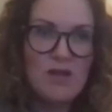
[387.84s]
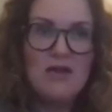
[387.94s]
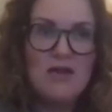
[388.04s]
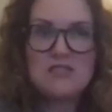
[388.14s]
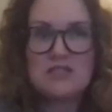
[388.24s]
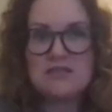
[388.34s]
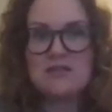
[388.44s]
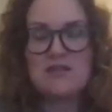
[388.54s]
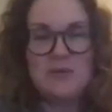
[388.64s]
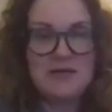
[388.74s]
it's just a
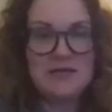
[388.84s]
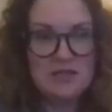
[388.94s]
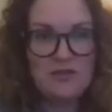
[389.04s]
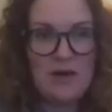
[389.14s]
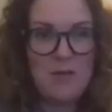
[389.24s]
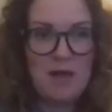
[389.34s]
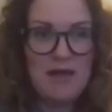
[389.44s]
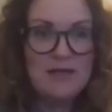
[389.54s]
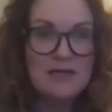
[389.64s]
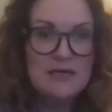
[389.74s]
little bit easier that
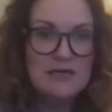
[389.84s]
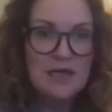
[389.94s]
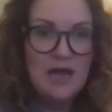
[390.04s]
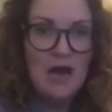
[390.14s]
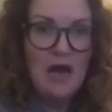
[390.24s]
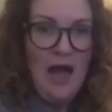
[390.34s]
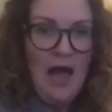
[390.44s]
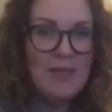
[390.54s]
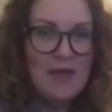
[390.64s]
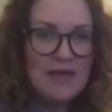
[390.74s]
way.
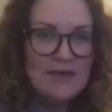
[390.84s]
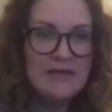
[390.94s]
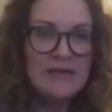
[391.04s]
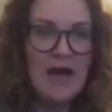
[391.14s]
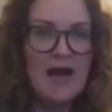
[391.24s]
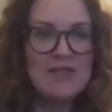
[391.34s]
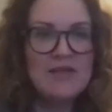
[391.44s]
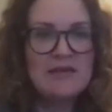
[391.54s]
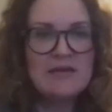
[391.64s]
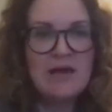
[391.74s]
And then I
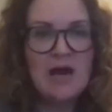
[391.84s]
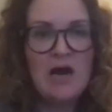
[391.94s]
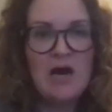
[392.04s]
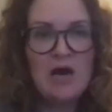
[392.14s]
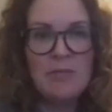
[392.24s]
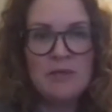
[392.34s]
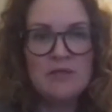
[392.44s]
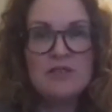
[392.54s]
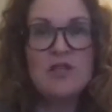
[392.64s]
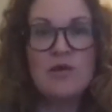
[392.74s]
think,
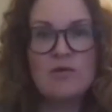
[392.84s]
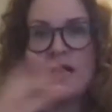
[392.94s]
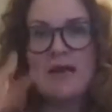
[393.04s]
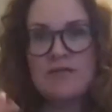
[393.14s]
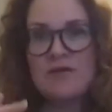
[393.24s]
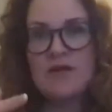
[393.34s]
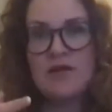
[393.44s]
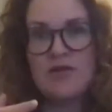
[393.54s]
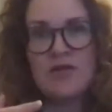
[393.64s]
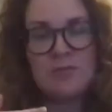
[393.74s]
kind of
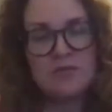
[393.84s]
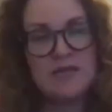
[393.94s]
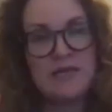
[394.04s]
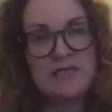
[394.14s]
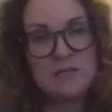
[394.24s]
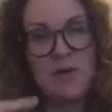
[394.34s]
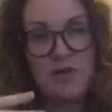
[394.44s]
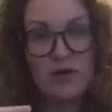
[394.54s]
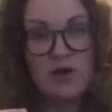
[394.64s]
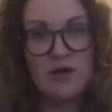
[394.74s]
another thing pertaining to
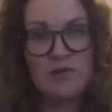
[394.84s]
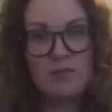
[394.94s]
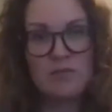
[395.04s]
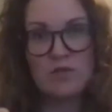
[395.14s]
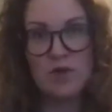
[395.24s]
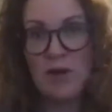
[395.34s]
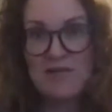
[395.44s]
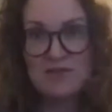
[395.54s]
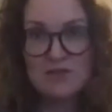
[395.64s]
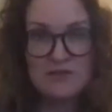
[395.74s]
motherhood,
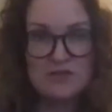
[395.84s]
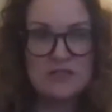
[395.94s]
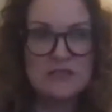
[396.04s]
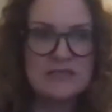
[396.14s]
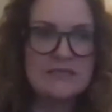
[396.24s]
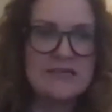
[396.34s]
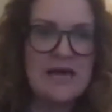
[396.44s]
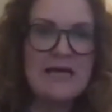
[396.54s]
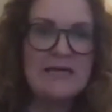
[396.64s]
after infertility, is that